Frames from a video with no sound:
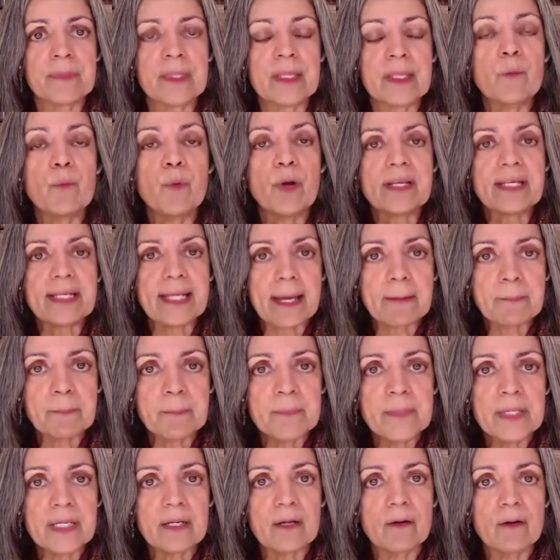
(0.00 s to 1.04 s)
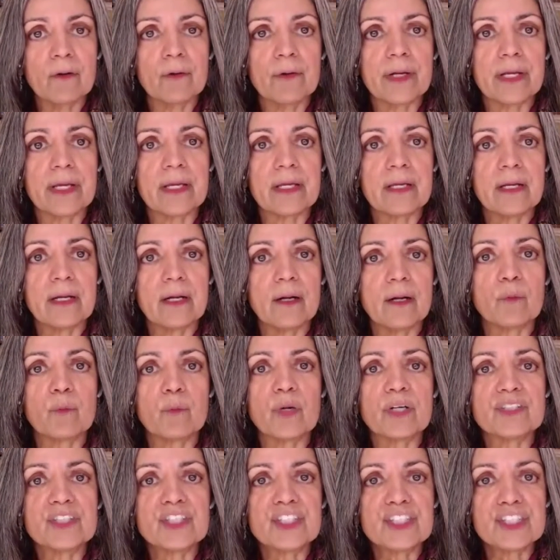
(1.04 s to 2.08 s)
What kept me going
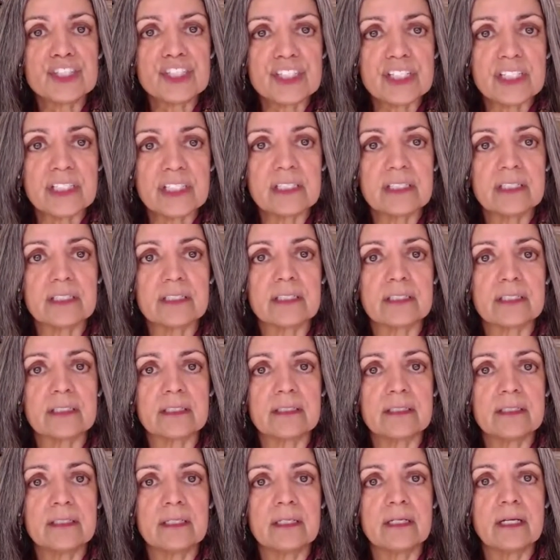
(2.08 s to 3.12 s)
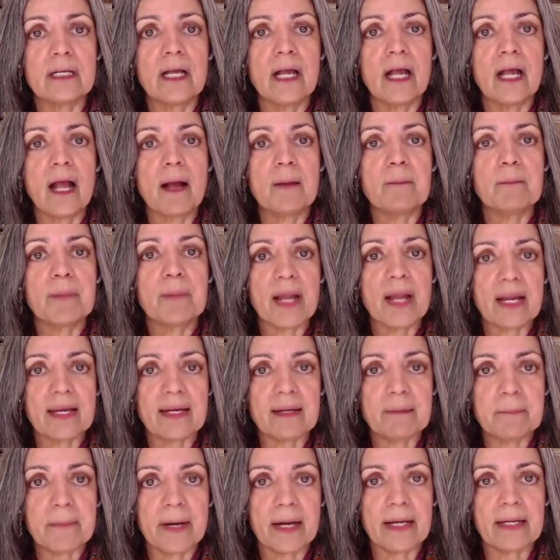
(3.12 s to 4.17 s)
was sheer bloody
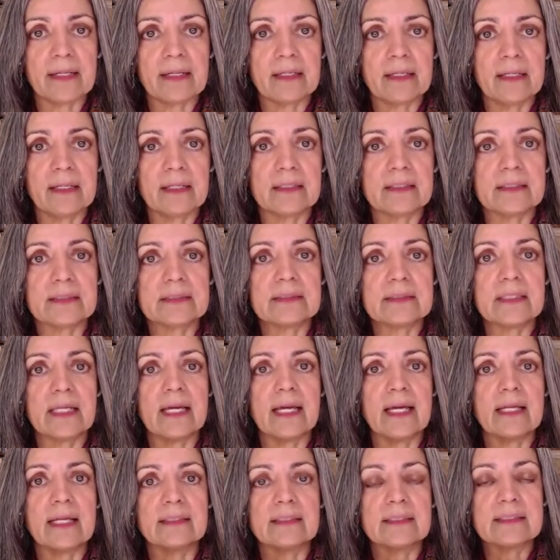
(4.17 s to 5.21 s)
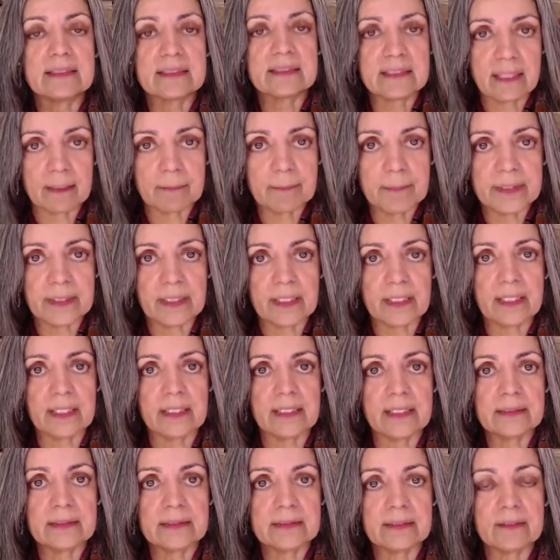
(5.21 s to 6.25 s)
mindedness and
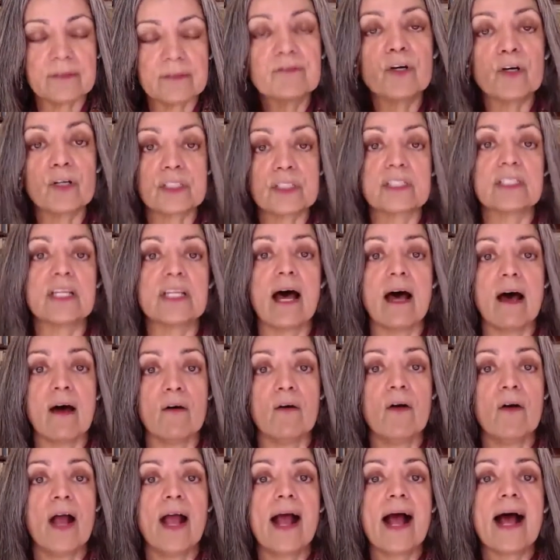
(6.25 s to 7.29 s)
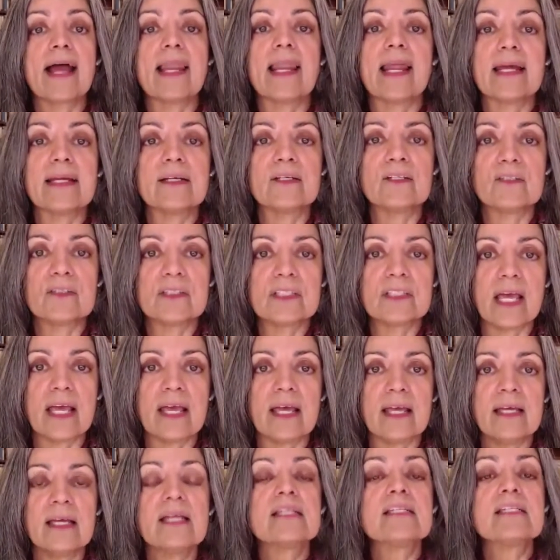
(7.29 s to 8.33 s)
stubbornness. Of course, now I like to
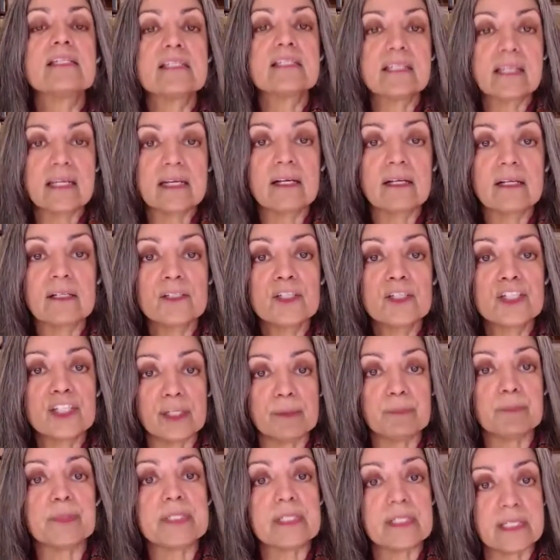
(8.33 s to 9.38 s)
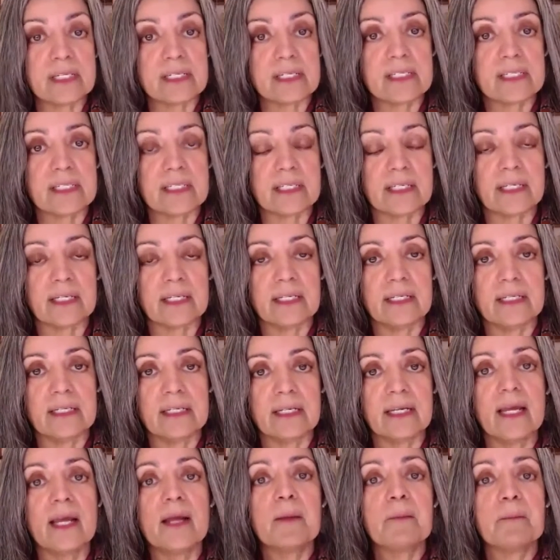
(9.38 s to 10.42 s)
say, still she persisted.
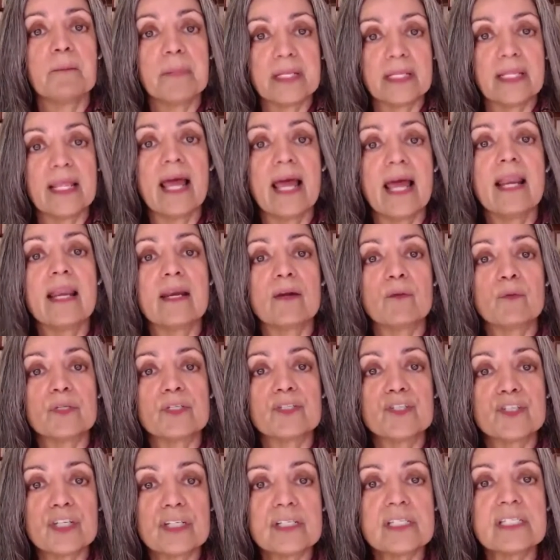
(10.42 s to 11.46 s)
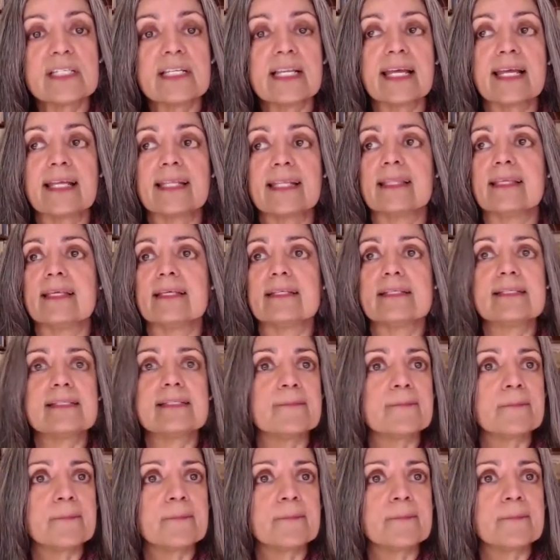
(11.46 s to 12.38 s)
But then it was just like this,